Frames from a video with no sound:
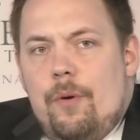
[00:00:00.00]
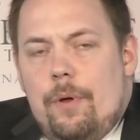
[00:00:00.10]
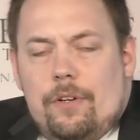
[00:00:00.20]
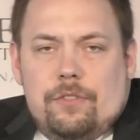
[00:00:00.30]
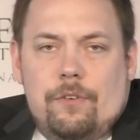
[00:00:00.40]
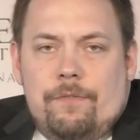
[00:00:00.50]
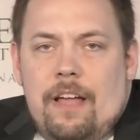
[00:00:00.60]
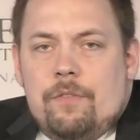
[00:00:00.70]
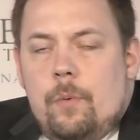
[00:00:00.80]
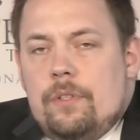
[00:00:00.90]
But also
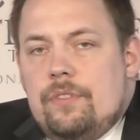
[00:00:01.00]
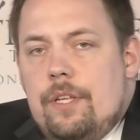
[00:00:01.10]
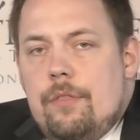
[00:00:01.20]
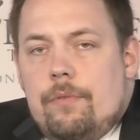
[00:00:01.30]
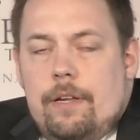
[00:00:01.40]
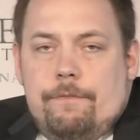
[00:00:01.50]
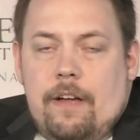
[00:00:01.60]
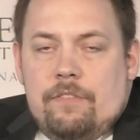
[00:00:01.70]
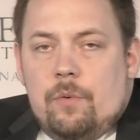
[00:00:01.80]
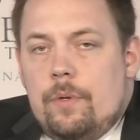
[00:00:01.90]
501c3,
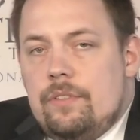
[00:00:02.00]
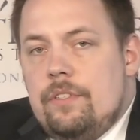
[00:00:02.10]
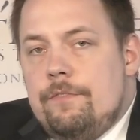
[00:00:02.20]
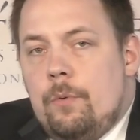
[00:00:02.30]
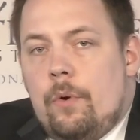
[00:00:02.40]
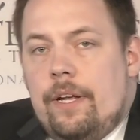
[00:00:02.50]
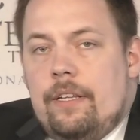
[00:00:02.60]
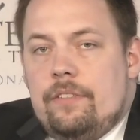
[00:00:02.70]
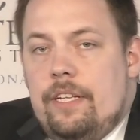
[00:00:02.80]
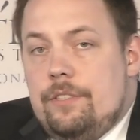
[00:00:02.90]
501c4
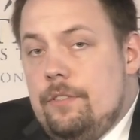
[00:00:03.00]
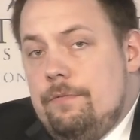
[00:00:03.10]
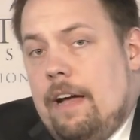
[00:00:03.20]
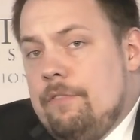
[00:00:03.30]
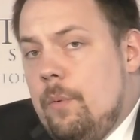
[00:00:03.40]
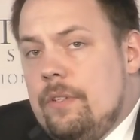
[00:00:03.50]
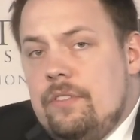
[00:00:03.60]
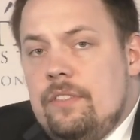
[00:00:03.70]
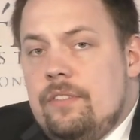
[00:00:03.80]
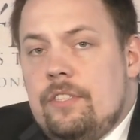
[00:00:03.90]
organizations,
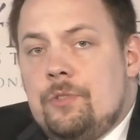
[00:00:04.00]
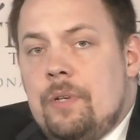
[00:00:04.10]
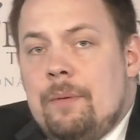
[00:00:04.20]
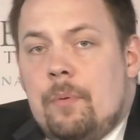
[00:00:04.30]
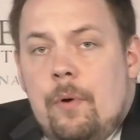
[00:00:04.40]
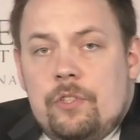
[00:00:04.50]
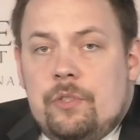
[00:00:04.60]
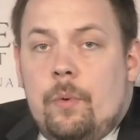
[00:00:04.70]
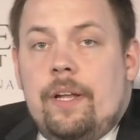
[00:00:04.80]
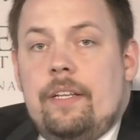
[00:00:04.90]
501c6 trade
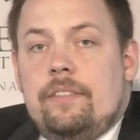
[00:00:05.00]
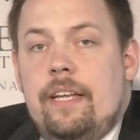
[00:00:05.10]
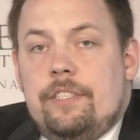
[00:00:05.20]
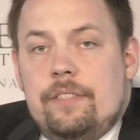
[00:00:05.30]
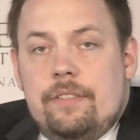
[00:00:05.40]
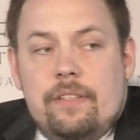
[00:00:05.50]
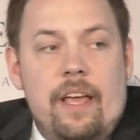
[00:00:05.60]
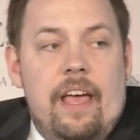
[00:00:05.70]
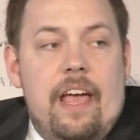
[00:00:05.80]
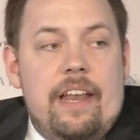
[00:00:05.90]
promotion organizations,
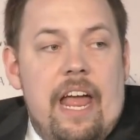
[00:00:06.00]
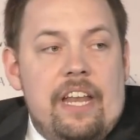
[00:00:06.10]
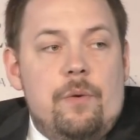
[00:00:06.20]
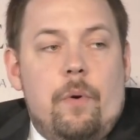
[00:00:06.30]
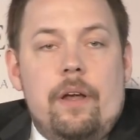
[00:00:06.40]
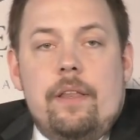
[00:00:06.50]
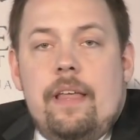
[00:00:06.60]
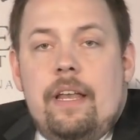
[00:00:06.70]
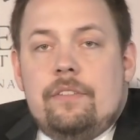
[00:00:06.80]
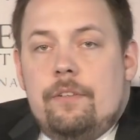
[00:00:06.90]
and anyone
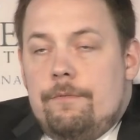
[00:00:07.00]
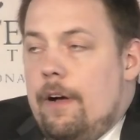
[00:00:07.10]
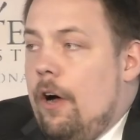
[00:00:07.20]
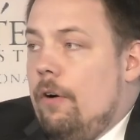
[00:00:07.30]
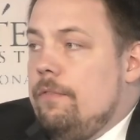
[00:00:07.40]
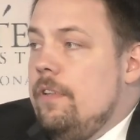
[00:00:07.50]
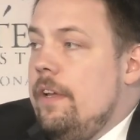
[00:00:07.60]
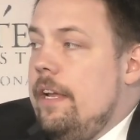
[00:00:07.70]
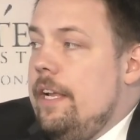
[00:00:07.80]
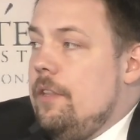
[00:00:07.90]
that is involved
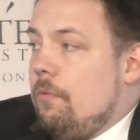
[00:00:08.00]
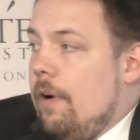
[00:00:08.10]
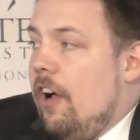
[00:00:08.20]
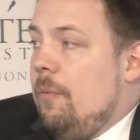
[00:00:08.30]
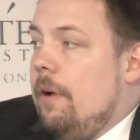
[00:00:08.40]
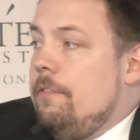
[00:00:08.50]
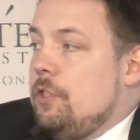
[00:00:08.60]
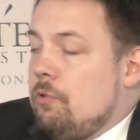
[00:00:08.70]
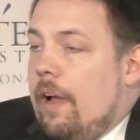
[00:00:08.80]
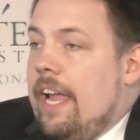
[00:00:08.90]
in the realm of
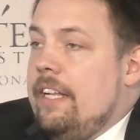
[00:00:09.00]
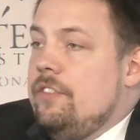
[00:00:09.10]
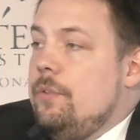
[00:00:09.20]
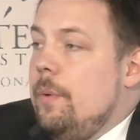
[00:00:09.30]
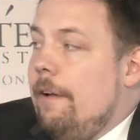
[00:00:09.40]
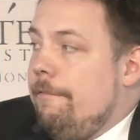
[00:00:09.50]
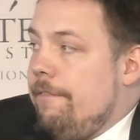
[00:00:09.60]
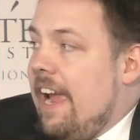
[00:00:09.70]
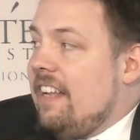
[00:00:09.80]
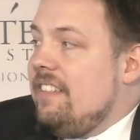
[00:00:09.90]
trying to
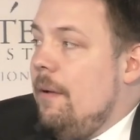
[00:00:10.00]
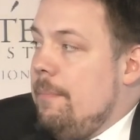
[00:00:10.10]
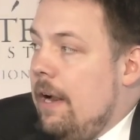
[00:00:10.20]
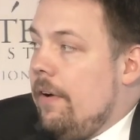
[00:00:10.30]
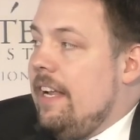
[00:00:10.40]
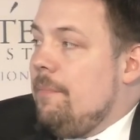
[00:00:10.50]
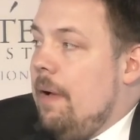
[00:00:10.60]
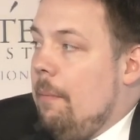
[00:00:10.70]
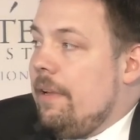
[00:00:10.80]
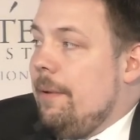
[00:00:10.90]
affect American
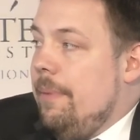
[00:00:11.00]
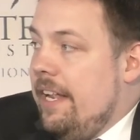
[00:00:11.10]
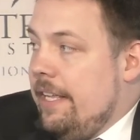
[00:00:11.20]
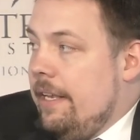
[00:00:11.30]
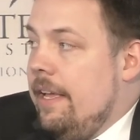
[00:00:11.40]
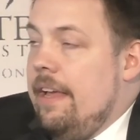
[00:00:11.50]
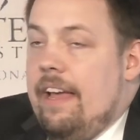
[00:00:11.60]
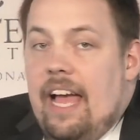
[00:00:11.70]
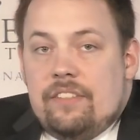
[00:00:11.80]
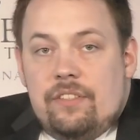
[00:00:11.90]
public opinion
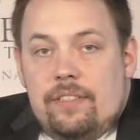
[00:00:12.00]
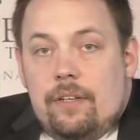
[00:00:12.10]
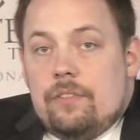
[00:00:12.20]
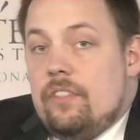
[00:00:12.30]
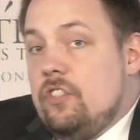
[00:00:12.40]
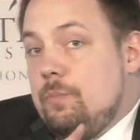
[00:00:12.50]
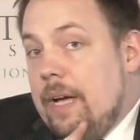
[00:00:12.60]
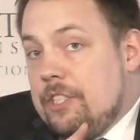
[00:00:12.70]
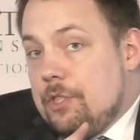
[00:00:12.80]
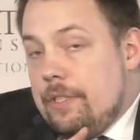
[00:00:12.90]
as it deals
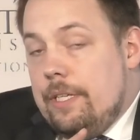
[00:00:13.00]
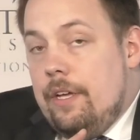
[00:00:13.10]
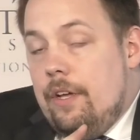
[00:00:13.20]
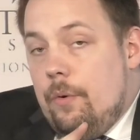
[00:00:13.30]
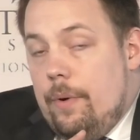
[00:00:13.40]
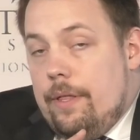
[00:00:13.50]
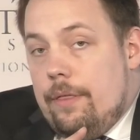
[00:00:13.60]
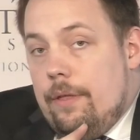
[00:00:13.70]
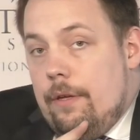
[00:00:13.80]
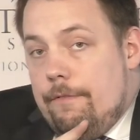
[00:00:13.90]
especially
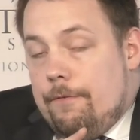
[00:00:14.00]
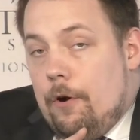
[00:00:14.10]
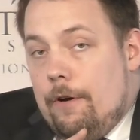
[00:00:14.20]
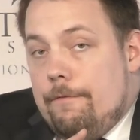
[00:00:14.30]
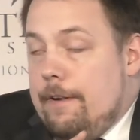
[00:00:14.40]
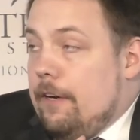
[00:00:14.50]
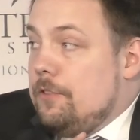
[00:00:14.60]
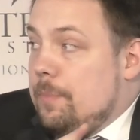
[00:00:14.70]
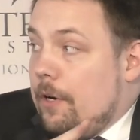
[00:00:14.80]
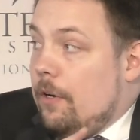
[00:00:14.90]
with foreign
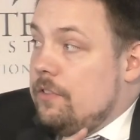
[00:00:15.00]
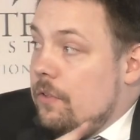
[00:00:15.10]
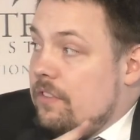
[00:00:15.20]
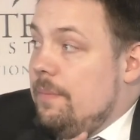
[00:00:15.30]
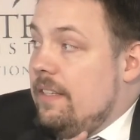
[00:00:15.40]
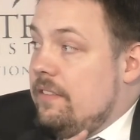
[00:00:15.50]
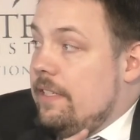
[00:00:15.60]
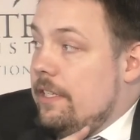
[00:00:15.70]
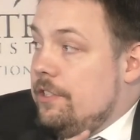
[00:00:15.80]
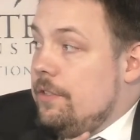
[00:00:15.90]
affairs, but also
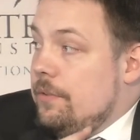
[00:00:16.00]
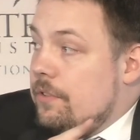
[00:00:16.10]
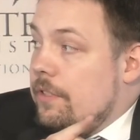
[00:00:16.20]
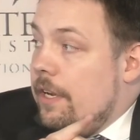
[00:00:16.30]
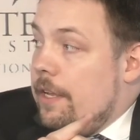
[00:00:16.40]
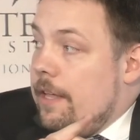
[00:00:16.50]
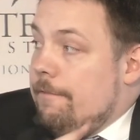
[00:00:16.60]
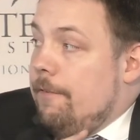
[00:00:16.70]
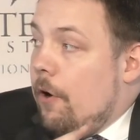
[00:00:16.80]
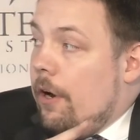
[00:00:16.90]
domestic issues that
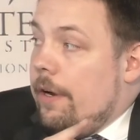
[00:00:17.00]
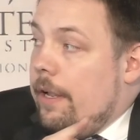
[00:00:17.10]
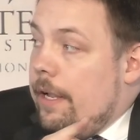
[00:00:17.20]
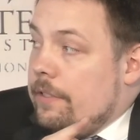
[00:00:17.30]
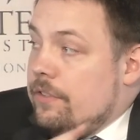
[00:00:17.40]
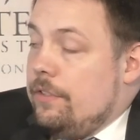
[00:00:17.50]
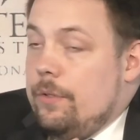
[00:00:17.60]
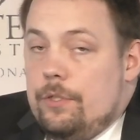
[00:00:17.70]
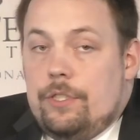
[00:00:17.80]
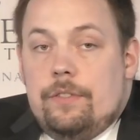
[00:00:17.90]
foreign
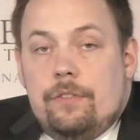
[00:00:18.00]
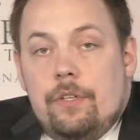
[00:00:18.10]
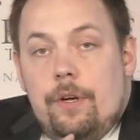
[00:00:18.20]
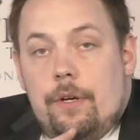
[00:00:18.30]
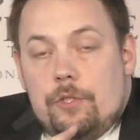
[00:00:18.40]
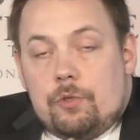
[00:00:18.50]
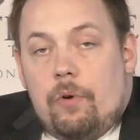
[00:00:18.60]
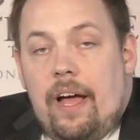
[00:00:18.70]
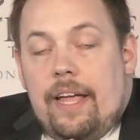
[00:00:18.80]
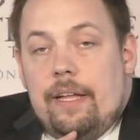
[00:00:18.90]
institutions
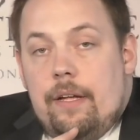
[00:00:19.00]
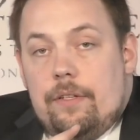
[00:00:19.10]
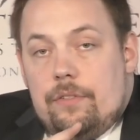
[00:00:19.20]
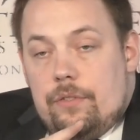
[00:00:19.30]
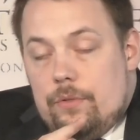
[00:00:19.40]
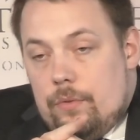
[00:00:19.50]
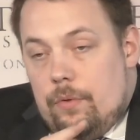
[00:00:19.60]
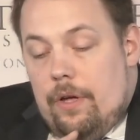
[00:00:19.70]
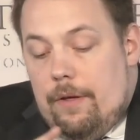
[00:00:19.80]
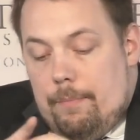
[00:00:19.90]
try to
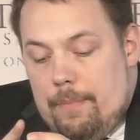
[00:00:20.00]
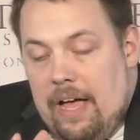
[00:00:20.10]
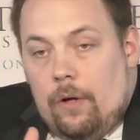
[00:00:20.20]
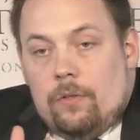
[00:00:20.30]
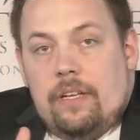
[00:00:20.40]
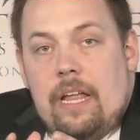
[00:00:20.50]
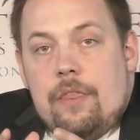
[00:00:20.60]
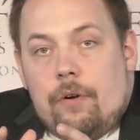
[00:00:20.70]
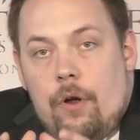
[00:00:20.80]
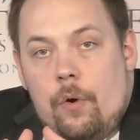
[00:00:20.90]
meld in
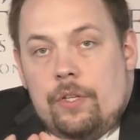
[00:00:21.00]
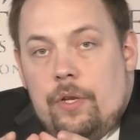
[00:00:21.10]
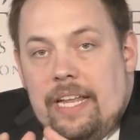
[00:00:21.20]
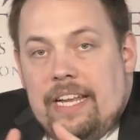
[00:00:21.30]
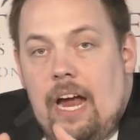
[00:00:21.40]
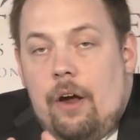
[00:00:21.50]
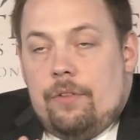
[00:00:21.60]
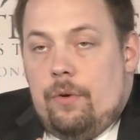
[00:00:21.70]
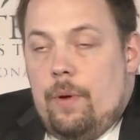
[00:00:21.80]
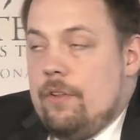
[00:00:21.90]
their own unique
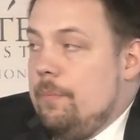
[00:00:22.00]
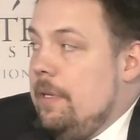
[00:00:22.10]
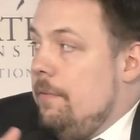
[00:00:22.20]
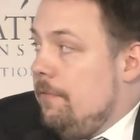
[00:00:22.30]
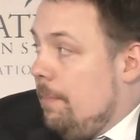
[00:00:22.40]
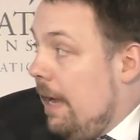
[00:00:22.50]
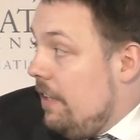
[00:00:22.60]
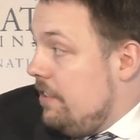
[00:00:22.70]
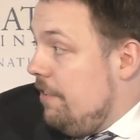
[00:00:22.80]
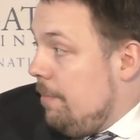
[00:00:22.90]
character, whether it be for
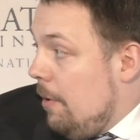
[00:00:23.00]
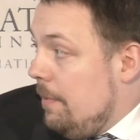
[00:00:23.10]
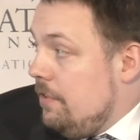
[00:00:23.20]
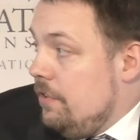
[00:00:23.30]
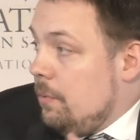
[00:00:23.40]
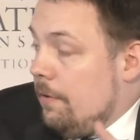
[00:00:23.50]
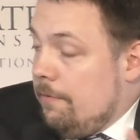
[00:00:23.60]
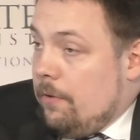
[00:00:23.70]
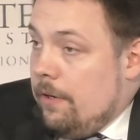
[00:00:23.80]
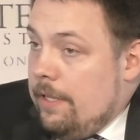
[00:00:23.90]
positive purposes or
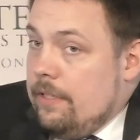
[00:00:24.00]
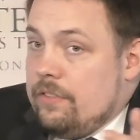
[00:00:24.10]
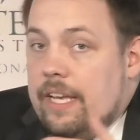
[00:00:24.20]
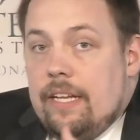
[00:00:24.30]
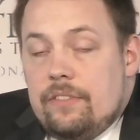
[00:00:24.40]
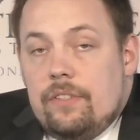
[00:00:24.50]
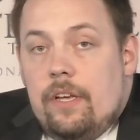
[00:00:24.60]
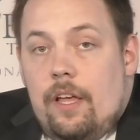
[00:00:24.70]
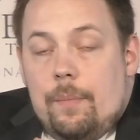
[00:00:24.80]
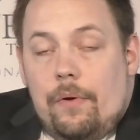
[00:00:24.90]
for, in this case,
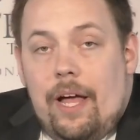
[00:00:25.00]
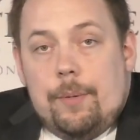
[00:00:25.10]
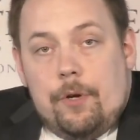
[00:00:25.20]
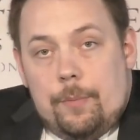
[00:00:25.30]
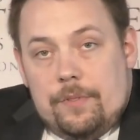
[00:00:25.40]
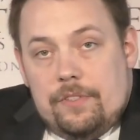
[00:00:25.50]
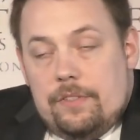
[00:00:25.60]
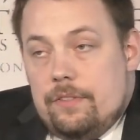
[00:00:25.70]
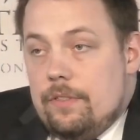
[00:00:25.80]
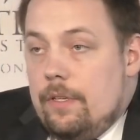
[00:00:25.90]
malign
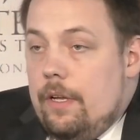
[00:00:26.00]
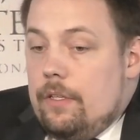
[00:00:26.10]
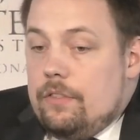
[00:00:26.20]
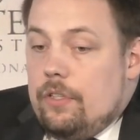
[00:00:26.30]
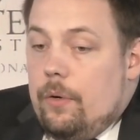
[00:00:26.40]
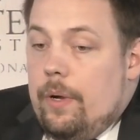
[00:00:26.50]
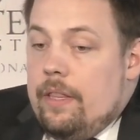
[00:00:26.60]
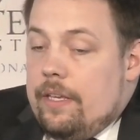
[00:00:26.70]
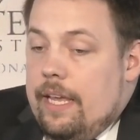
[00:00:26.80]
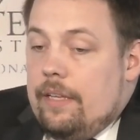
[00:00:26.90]
purposes. So in
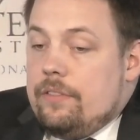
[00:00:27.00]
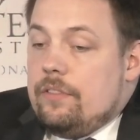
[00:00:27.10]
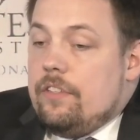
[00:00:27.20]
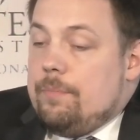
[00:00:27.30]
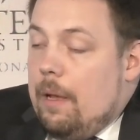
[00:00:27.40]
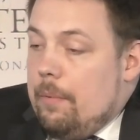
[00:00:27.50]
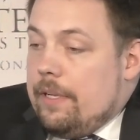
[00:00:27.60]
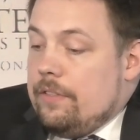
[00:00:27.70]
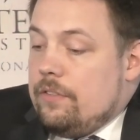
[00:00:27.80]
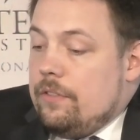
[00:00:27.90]
the cases of
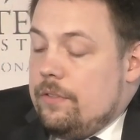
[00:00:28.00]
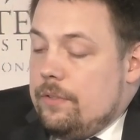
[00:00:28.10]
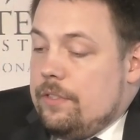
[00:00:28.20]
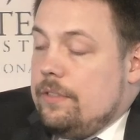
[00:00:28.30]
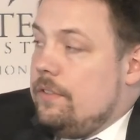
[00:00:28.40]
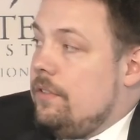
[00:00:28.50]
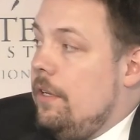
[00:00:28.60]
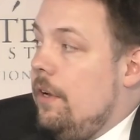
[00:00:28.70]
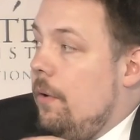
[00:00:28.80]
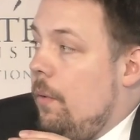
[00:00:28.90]
public institutions,
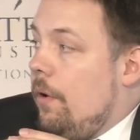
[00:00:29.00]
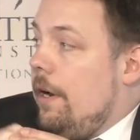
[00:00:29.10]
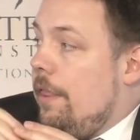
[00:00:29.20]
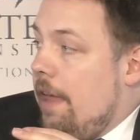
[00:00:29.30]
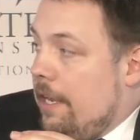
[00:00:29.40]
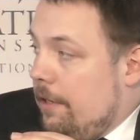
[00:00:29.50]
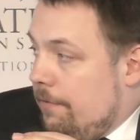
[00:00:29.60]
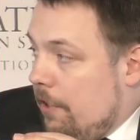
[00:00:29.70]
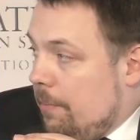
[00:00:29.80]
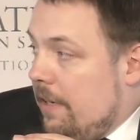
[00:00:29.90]
Oren, thank you
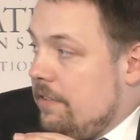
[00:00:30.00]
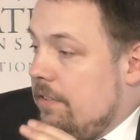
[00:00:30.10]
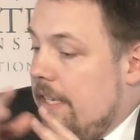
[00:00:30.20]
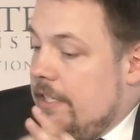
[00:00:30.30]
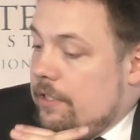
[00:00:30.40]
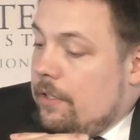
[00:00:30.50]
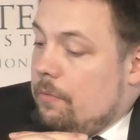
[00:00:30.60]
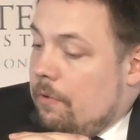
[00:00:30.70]
for your presentation.